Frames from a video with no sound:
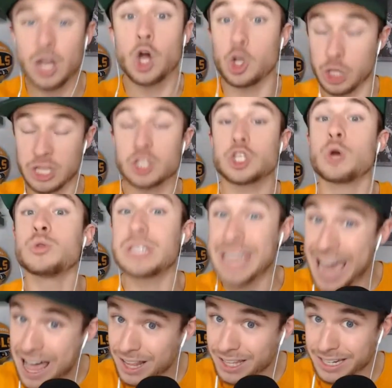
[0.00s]
in
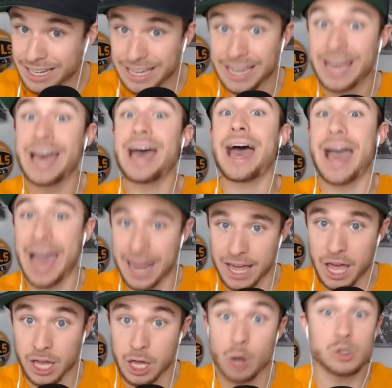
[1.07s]
totality at
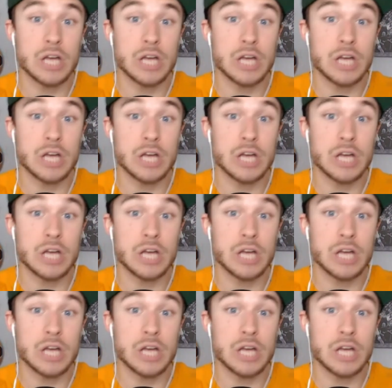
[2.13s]
head coach.